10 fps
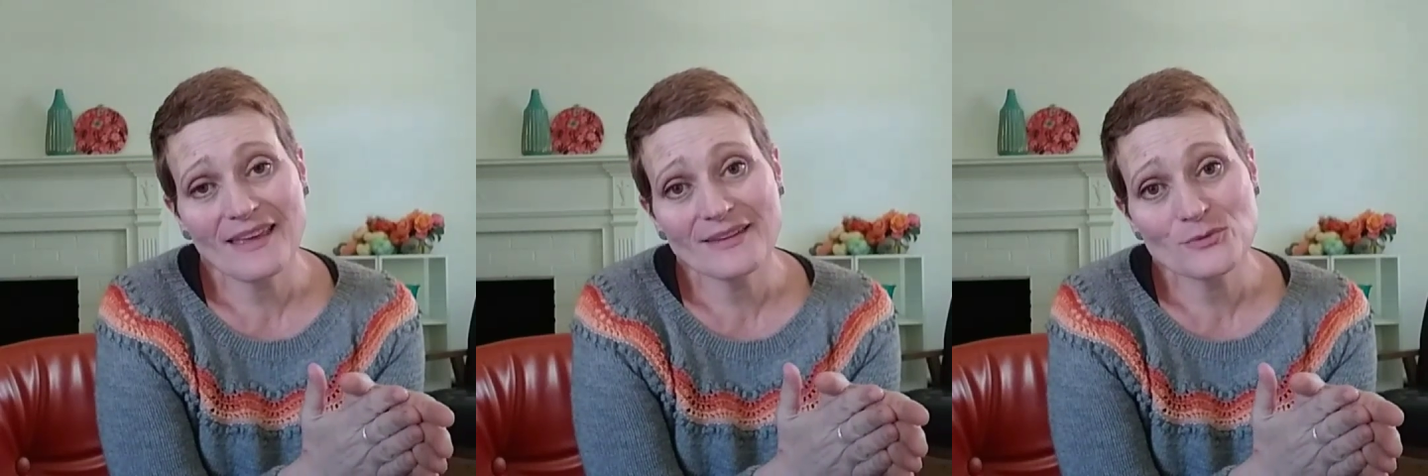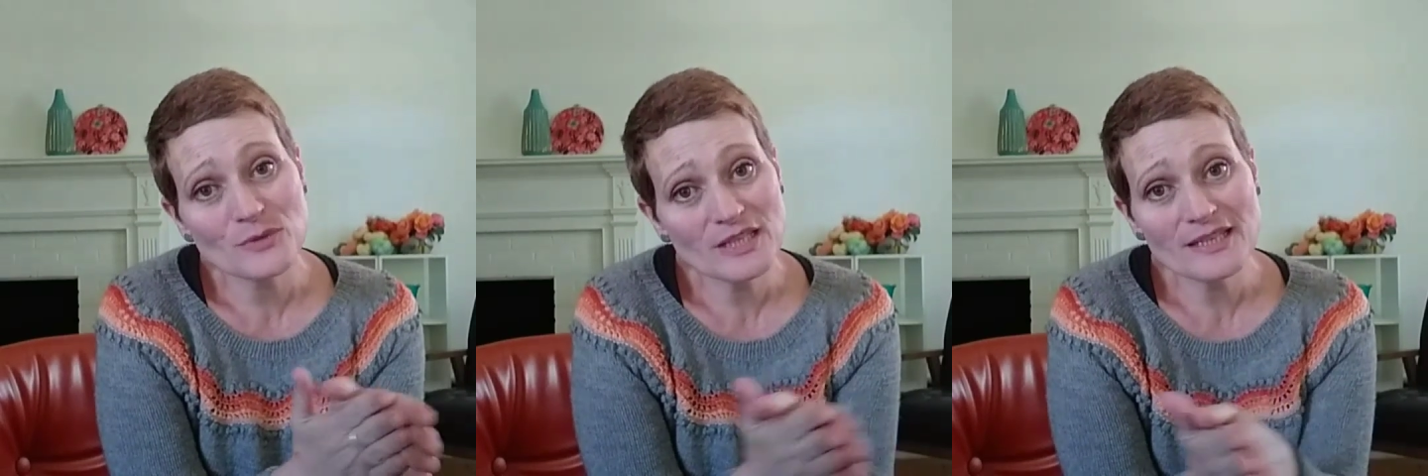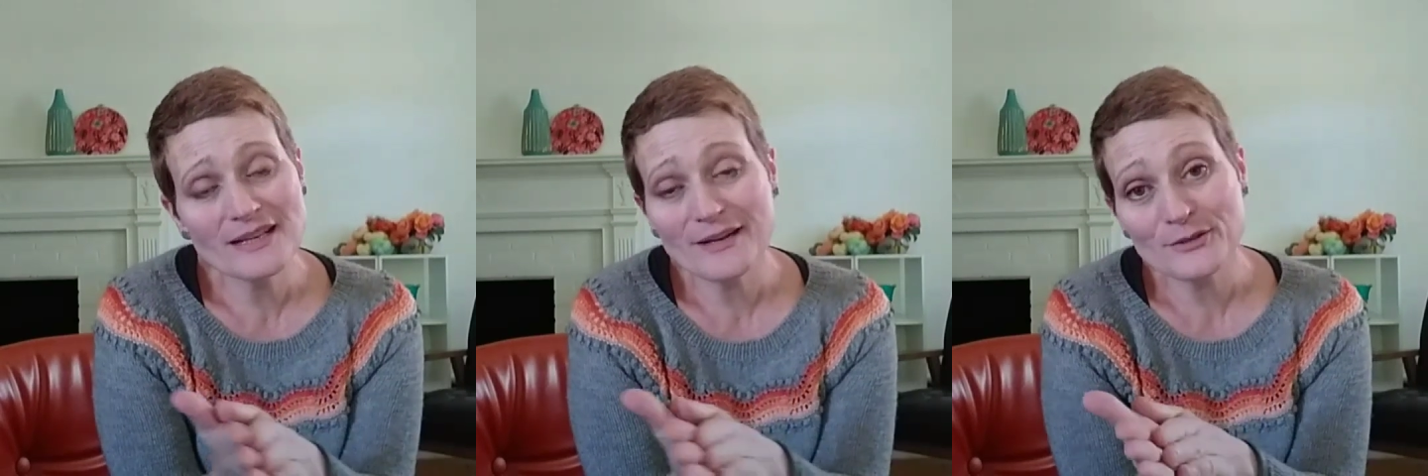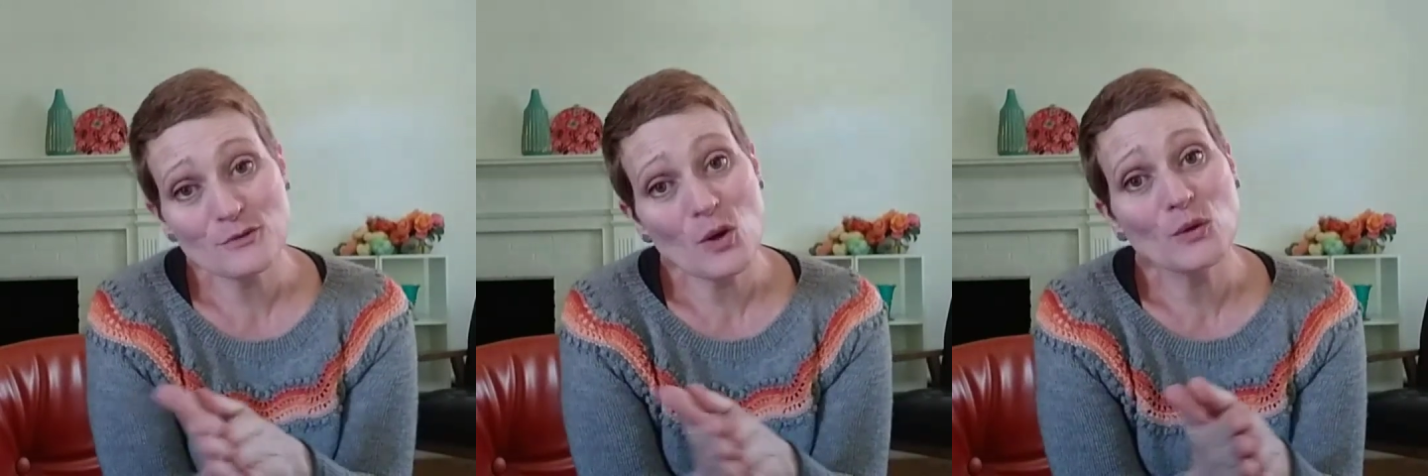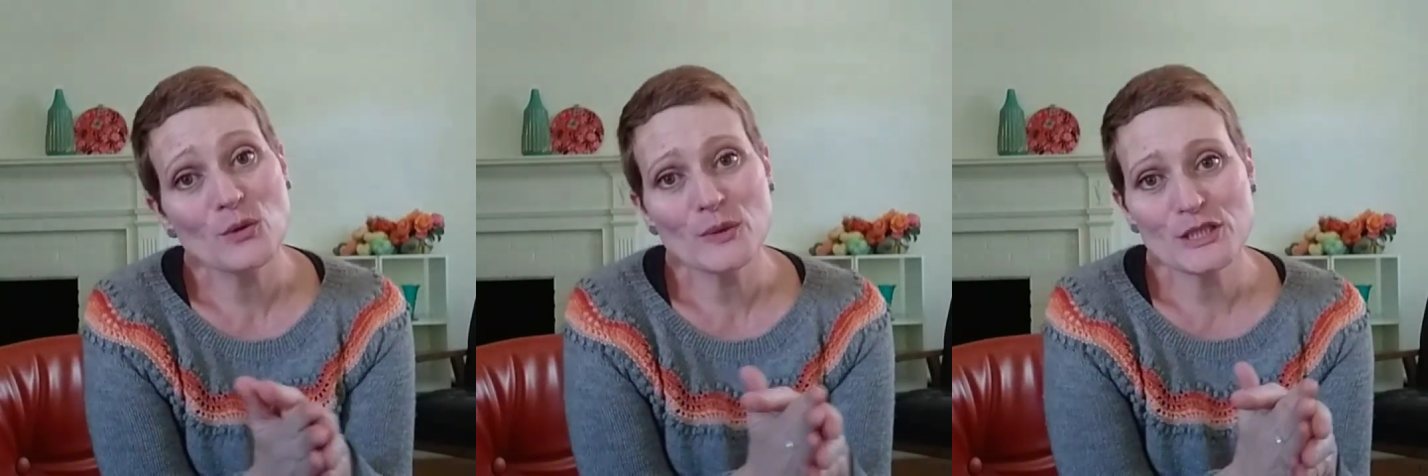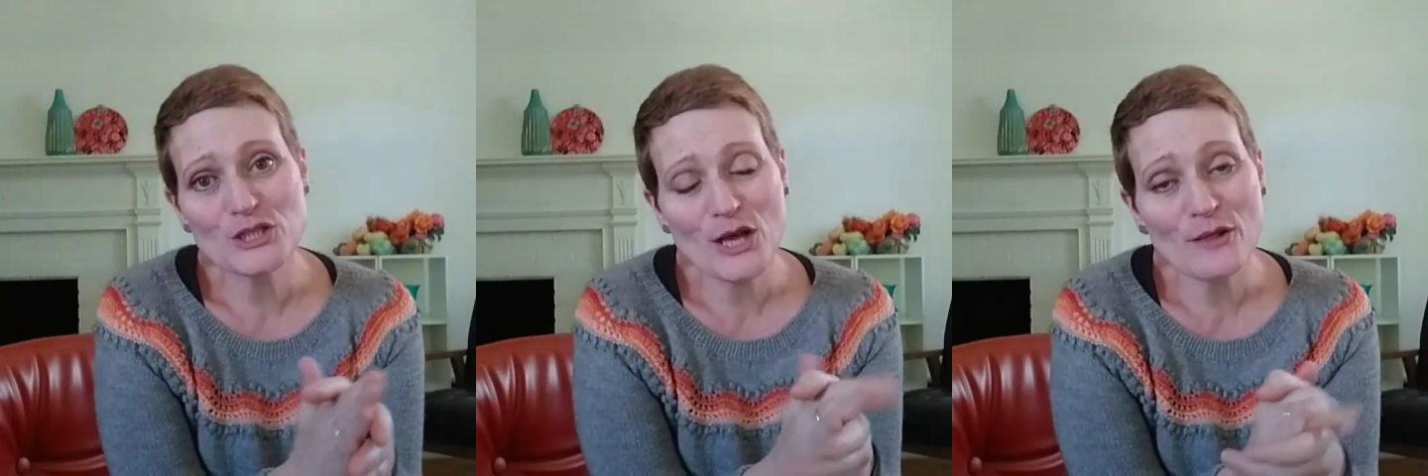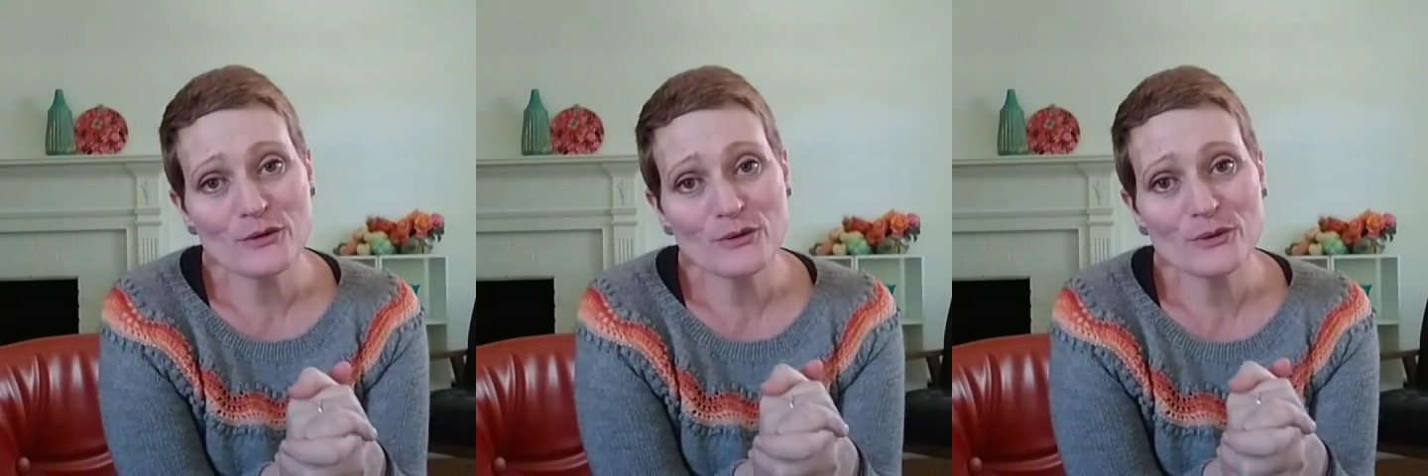And we kind of all know each
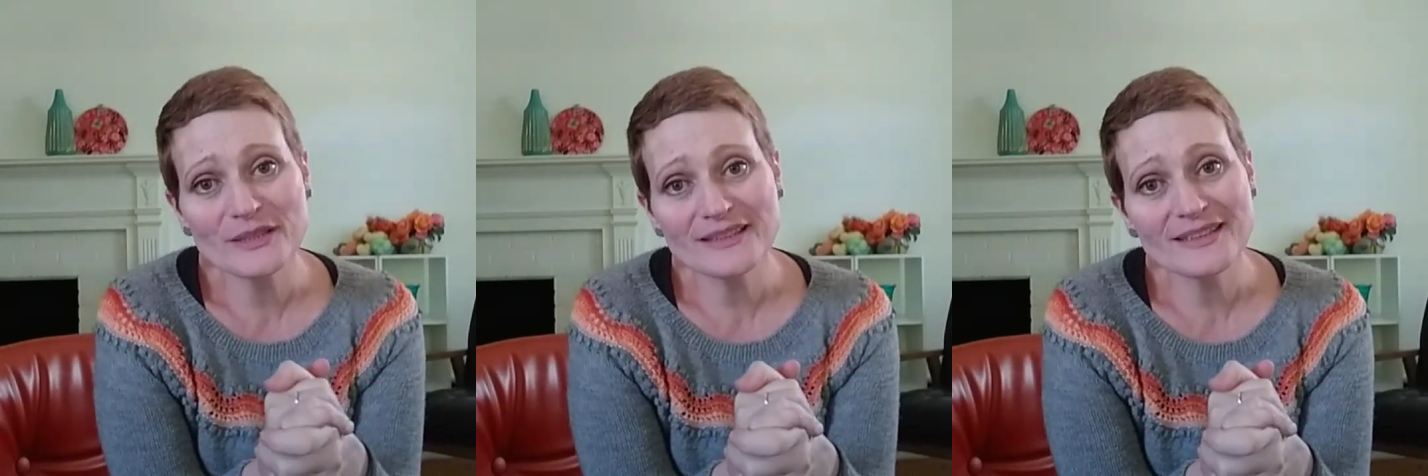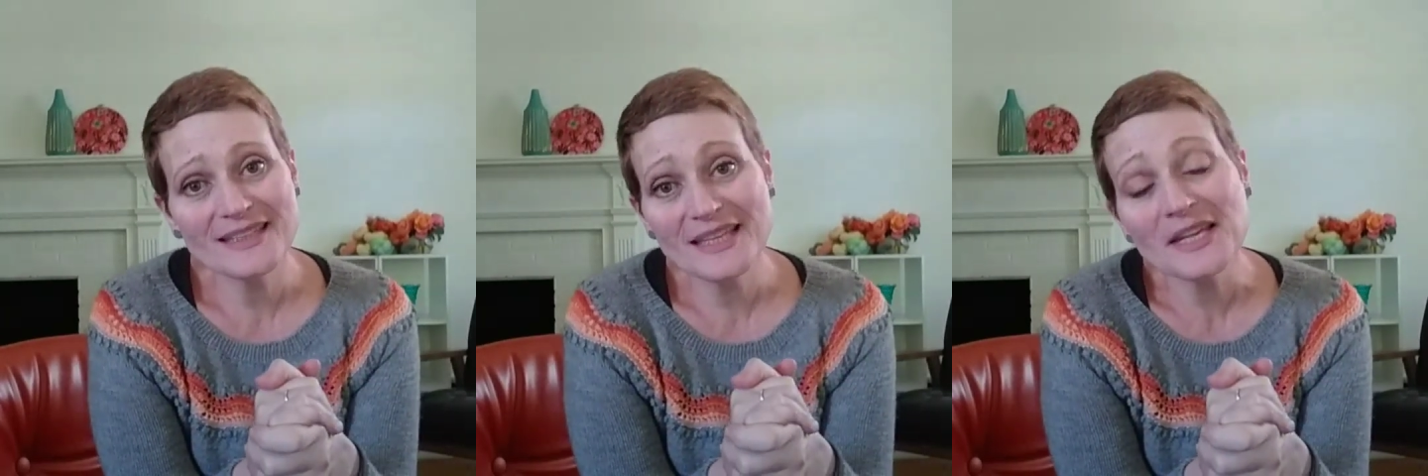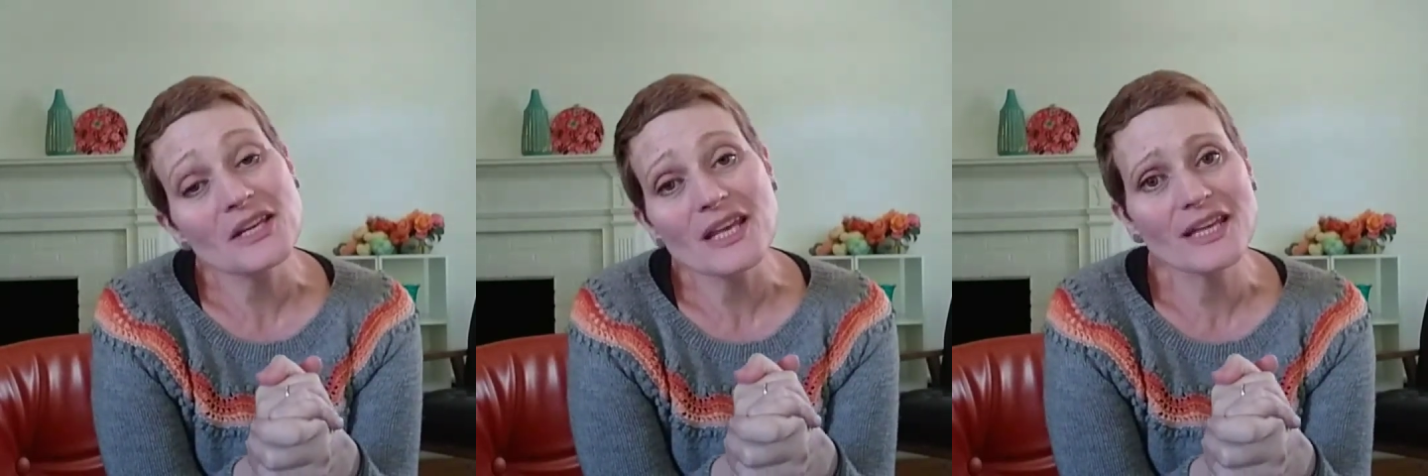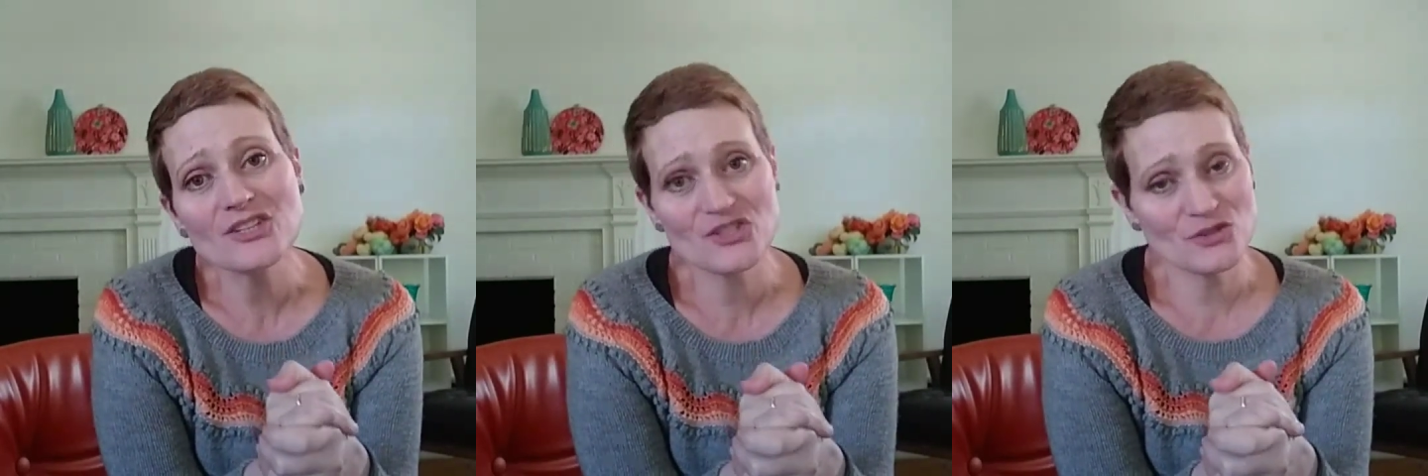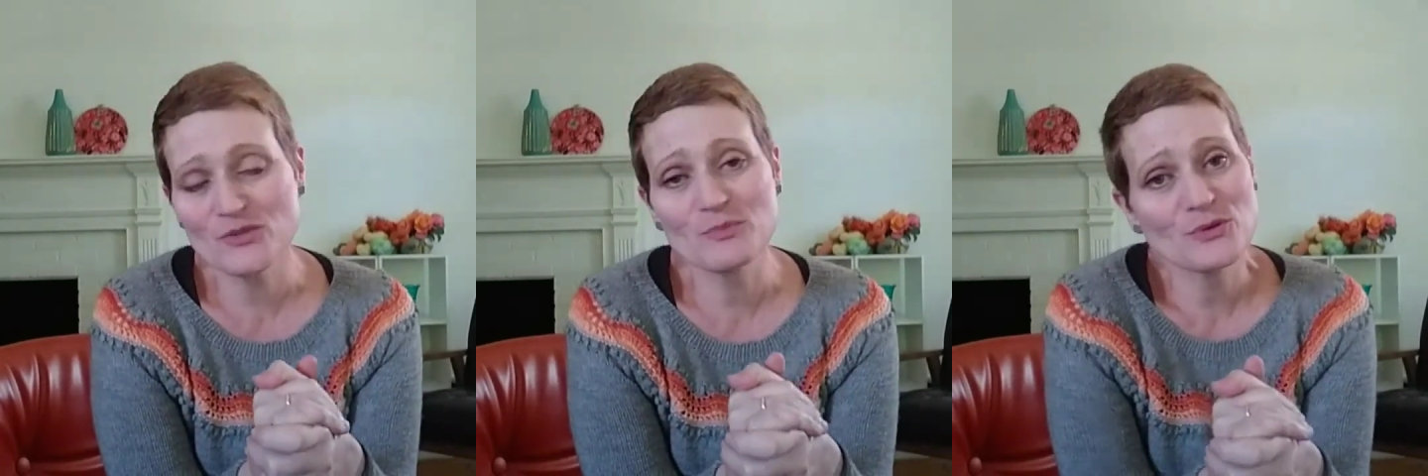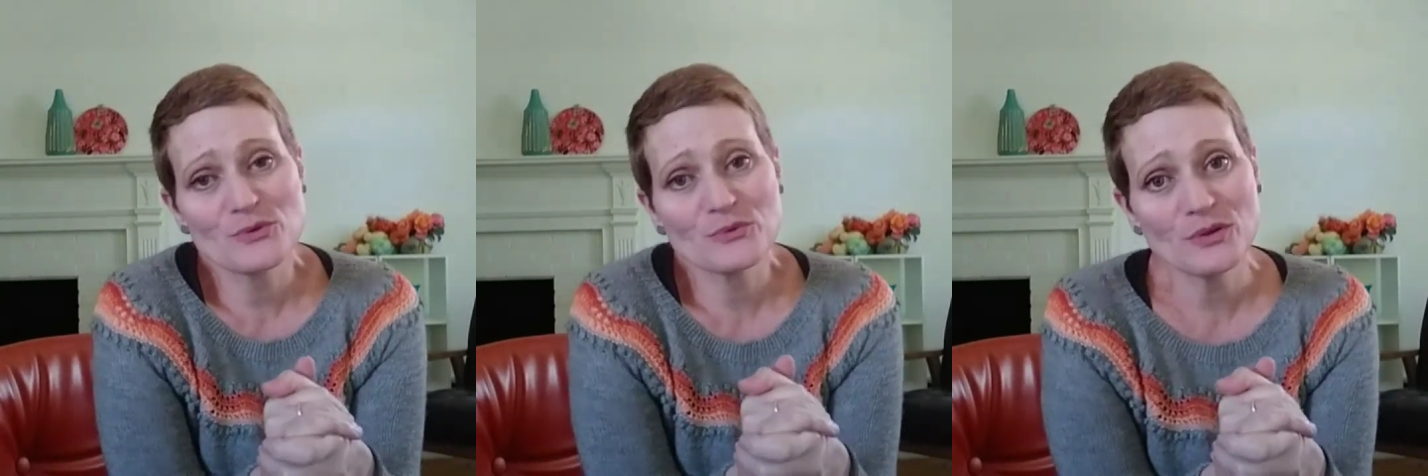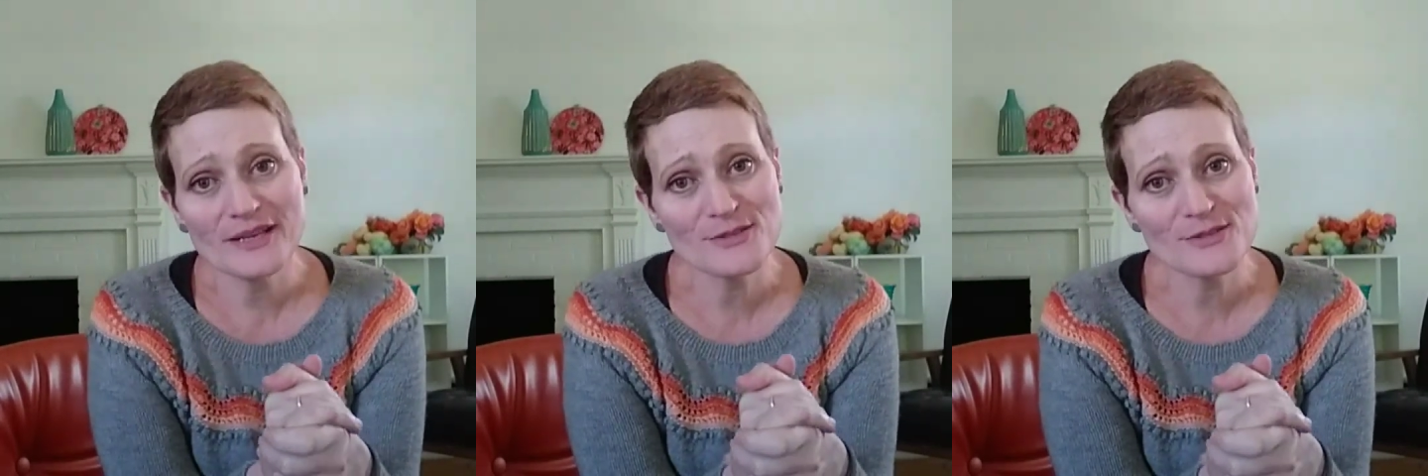other, and it's just beautiful.